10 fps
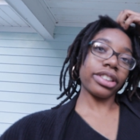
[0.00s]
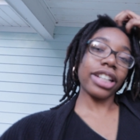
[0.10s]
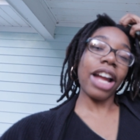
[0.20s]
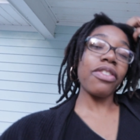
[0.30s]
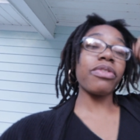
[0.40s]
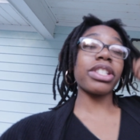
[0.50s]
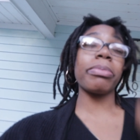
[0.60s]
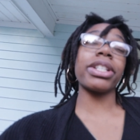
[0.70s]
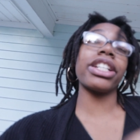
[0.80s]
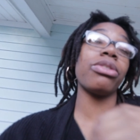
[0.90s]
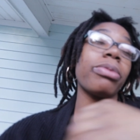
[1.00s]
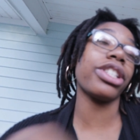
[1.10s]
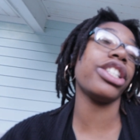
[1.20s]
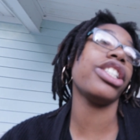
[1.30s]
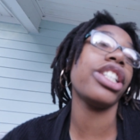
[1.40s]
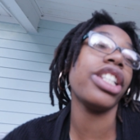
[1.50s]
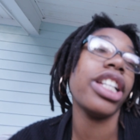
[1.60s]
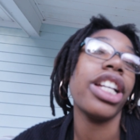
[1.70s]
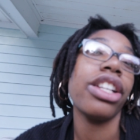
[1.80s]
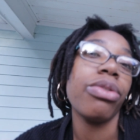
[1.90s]
Kyrie wasn't much help because he
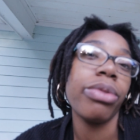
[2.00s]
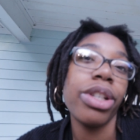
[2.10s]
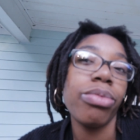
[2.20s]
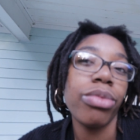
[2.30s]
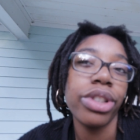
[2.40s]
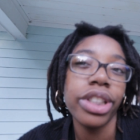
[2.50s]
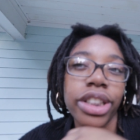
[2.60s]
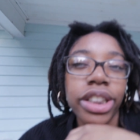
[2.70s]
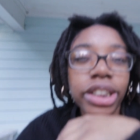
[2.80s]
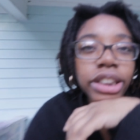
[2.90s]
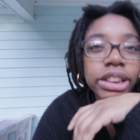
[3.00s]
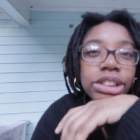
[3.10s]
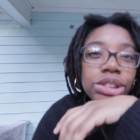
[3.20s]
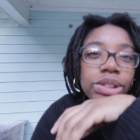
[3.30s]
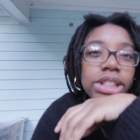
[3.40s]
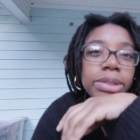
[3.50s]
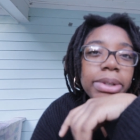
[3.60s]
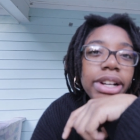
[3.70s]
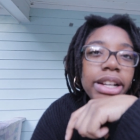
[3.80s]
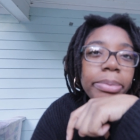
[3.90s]
ain't had no what he wanted. So I just
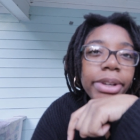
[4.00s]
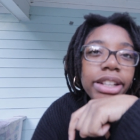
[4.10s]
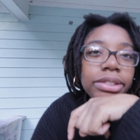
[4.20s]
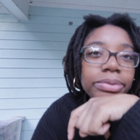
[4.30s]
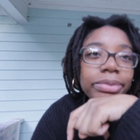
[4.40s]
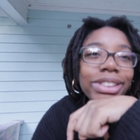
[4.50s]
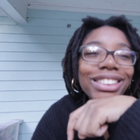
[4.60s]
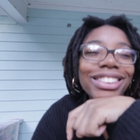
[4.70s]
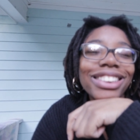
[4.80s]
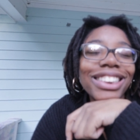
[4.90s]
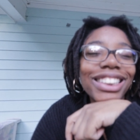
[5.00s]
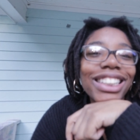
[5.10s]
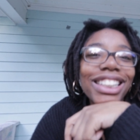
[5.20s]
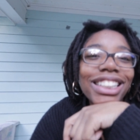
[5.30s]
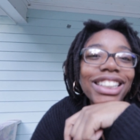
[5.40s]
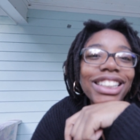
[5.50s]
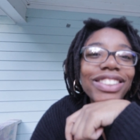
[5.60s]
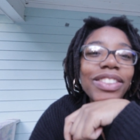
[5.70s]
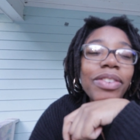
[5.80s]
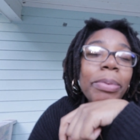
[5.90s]
been kind of picking.
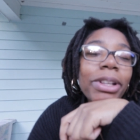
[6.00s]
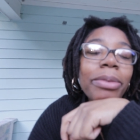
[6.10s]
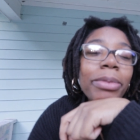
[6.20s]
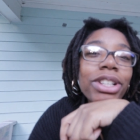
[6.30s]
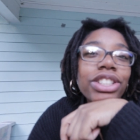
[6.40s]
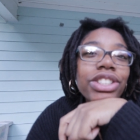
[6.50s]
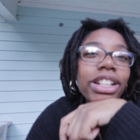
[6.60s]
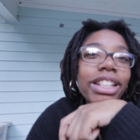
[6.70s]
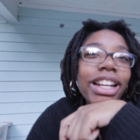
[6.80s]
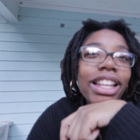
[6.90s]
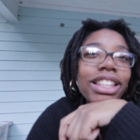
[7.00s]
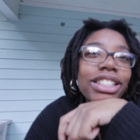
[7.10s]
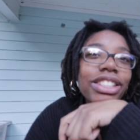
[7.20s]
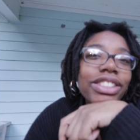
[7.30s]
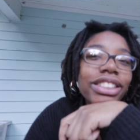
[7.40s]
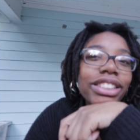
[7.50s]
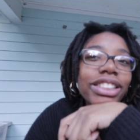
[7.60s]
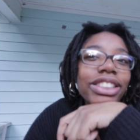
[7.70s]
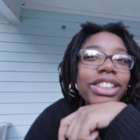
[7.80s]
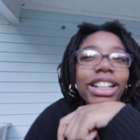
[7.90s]
We picked the monster truck together, so, you know,
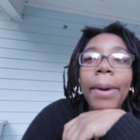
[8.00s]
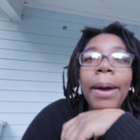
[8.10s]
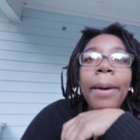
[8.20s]
he tried.